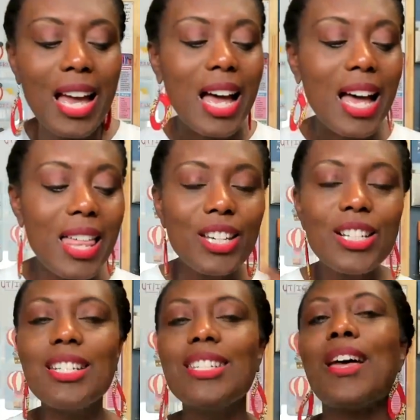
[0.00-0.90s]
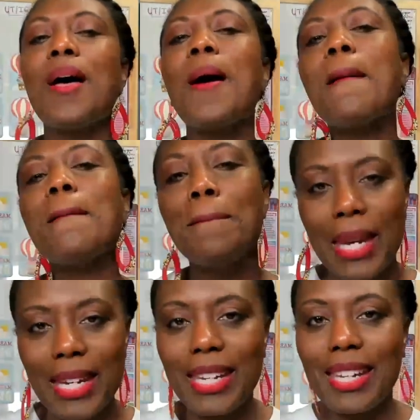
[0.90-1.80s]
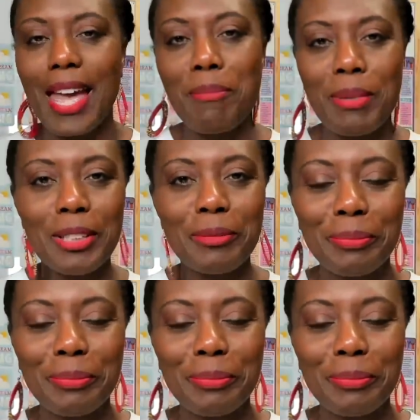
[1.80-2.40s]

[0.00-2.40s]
Others make it happen.